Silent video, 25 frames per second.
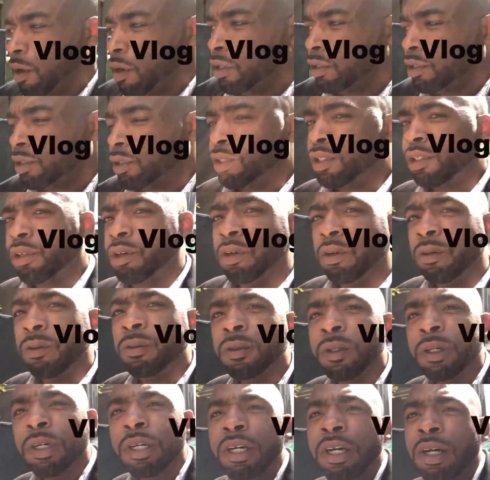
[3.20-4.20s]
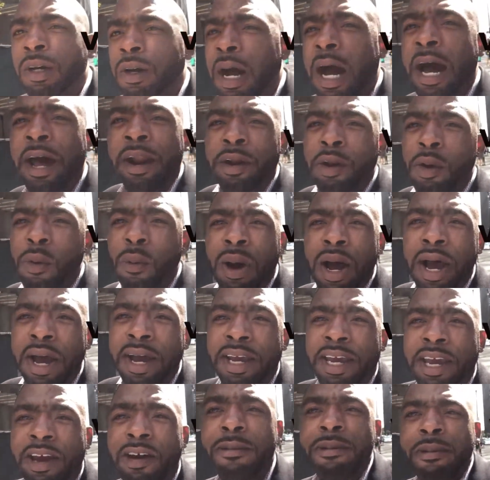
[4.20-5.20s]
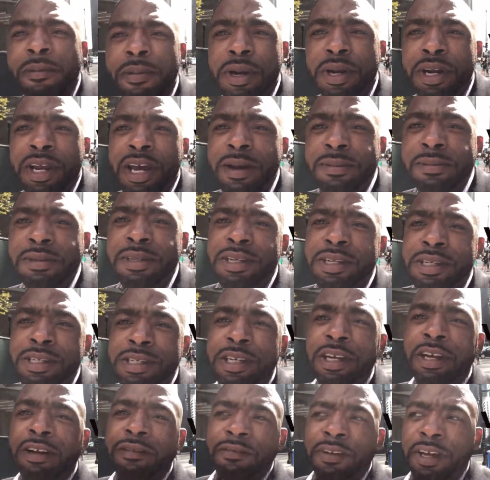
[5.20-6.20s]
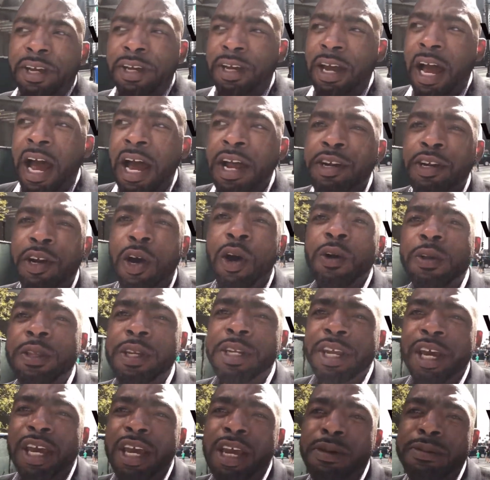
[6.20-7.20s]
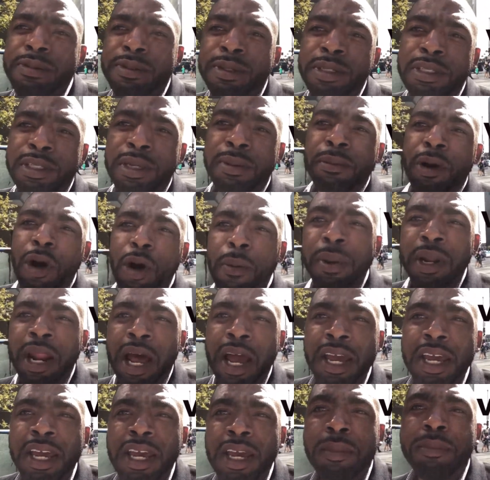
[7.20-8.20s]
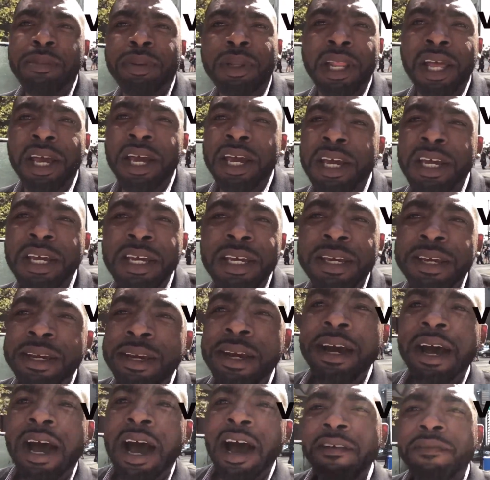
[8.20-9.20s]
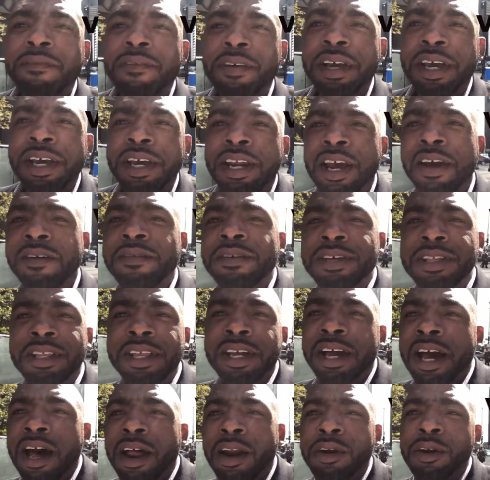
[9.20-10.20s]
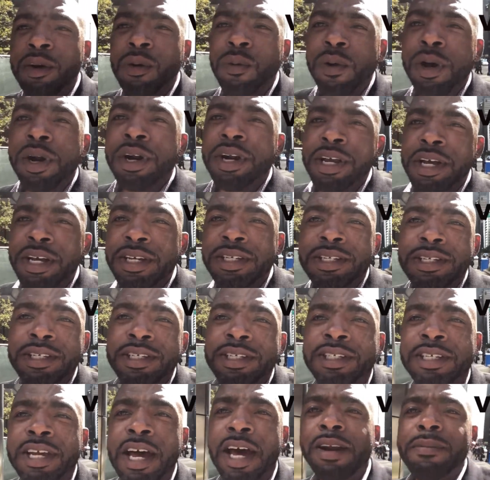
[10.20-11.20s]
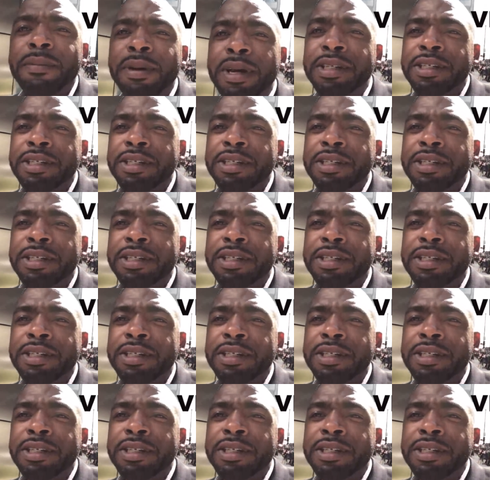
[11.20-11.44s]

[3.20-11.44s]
a furniture show. I don't know why I can't remember the names of this stuff. Like I know the names, but the moment I hit play, I forget everything. I don't know what it is. It's just kind of